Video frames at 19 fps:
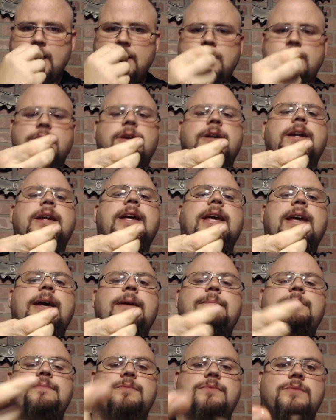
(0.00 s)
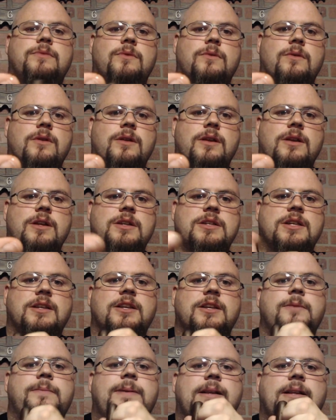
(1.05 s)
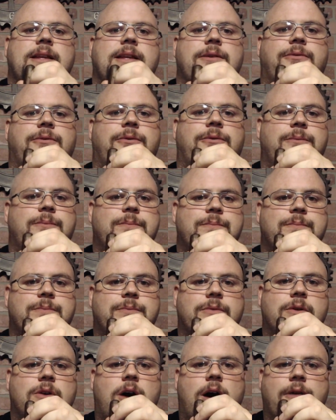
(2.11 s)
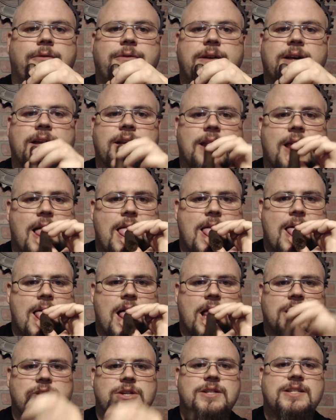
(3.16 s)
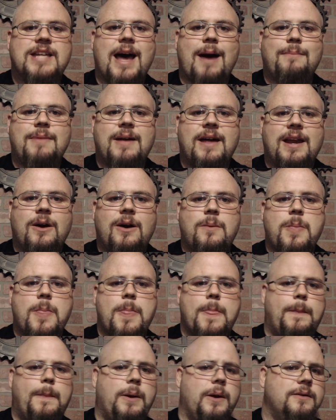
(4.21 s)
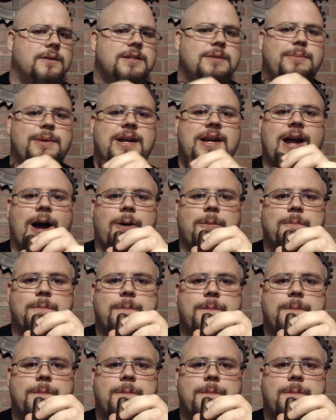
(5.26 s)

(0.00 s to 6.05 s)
you're going to get just a little bit of leaf off the end. So you dab that out, spit it out.